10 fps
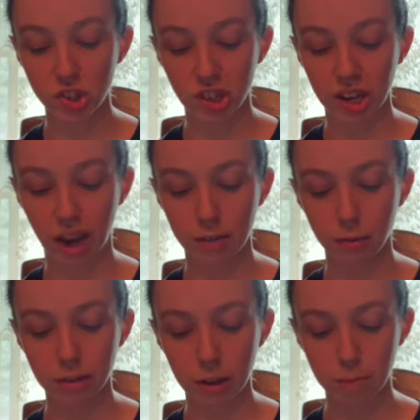take
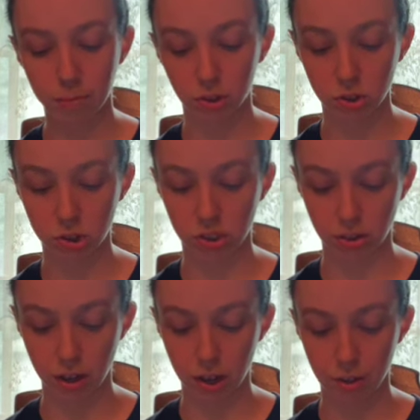everything
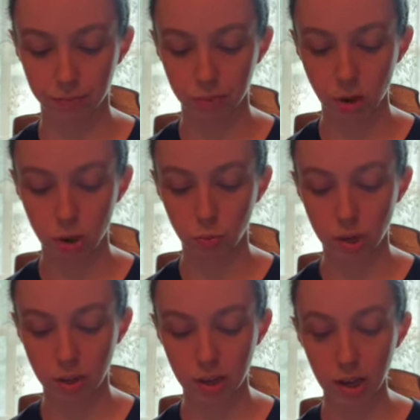personally.
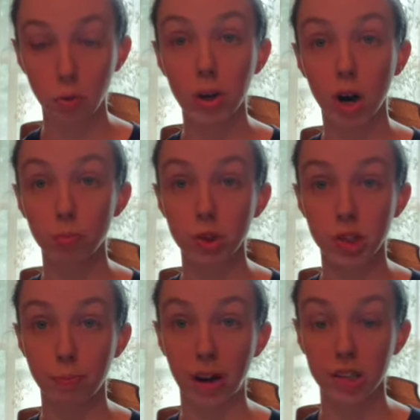We think we are
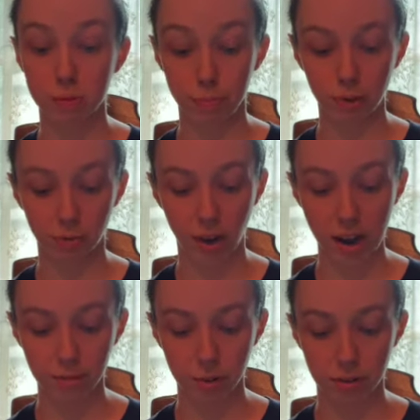responsible for
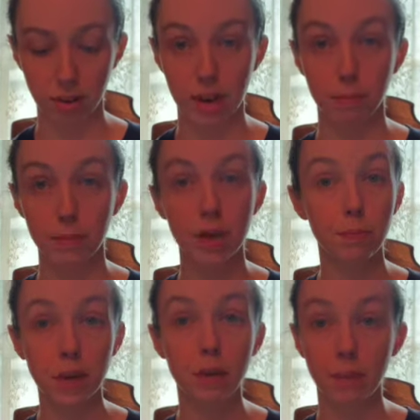everything. Me,
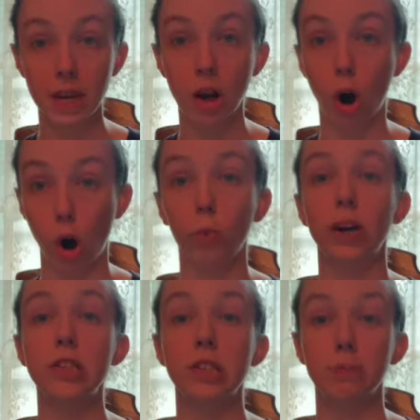me, me,
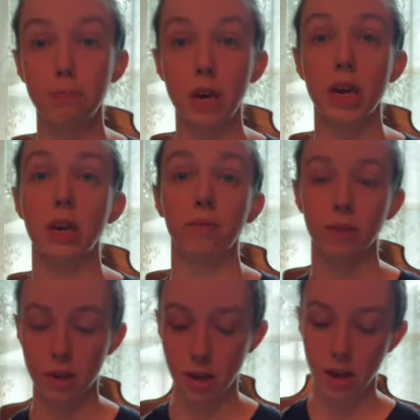always me.
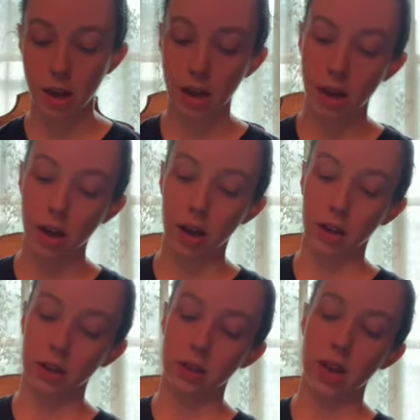
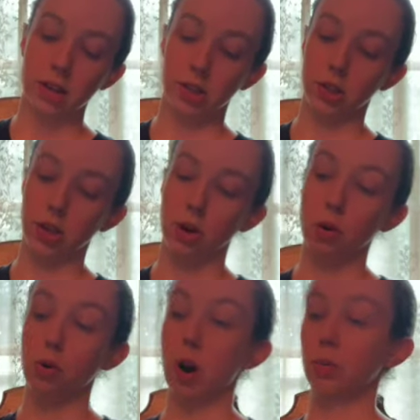Yes, yeah,
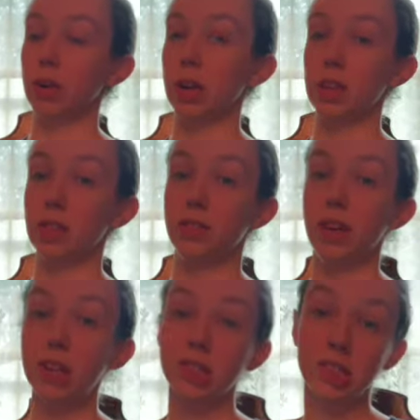so in
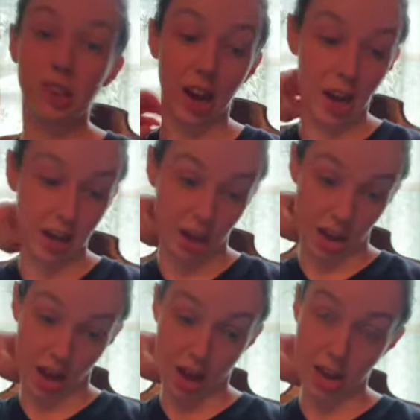this day
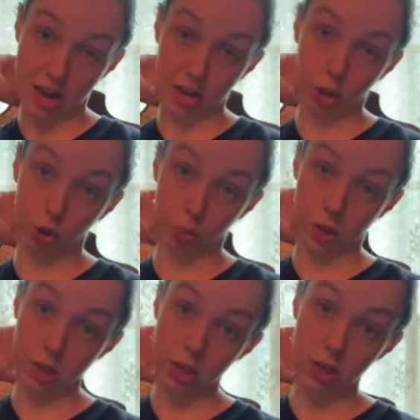and age,
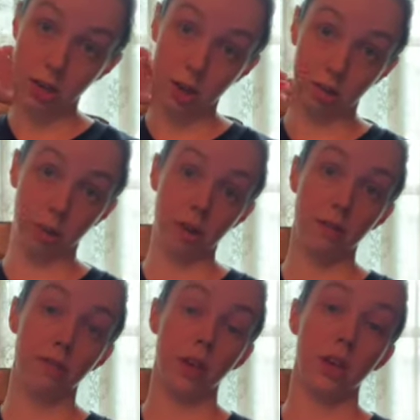we
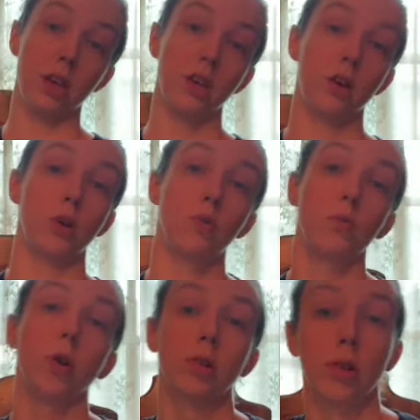live in a
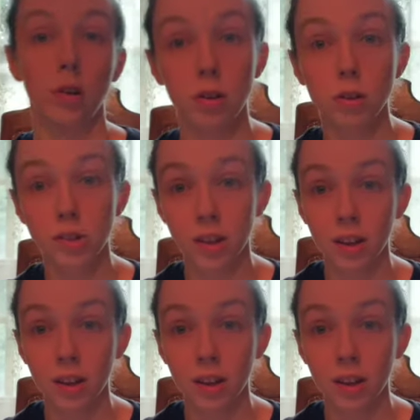world